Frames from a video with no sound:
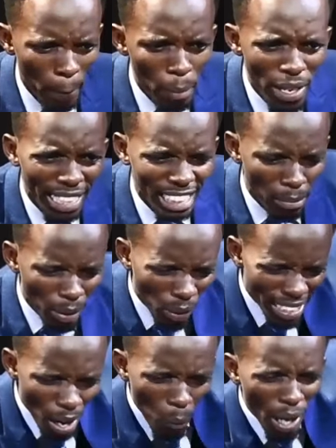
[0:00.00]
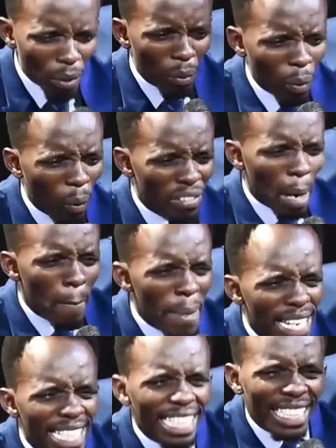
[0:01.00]
Bible inasema, one of their
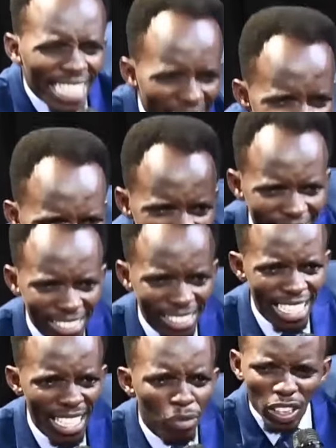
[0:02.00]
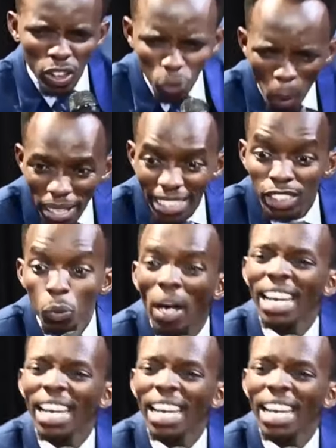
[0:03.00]
main ingredients in verse 1 is